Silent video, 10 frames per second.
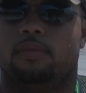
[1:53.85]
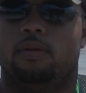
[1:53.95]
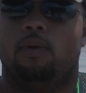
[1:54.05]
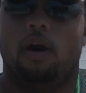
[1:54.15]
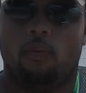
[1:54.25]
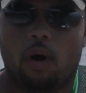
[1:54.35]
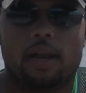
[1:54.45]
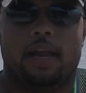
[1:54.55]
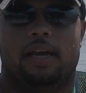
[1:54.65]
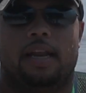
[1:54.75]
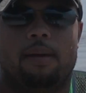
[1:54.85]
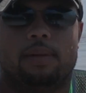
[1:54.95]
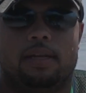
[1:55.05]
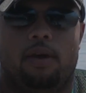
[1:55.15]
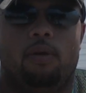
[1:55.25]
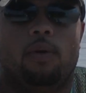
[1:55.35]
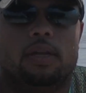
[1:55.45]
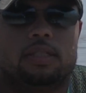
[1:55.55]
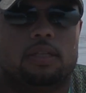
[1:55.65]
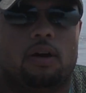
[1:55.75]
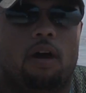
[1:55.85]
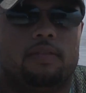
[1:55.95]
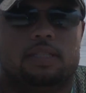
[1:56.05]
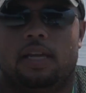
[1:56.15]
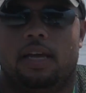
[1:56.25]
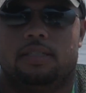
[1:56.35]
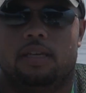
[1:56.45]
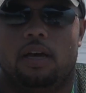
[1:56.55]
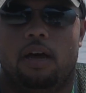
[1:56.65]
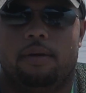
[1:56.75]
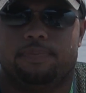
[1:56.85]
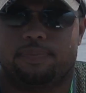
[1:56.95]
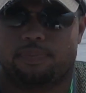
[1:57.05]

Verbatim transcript: well, one economically, they were once harvested as a